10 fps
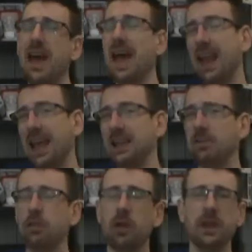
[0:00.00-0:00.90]
that
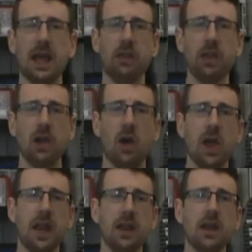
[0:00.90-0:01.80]
later on down the
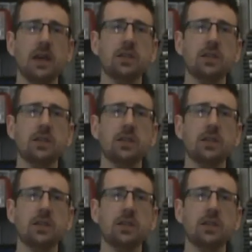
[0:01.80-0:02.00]
line.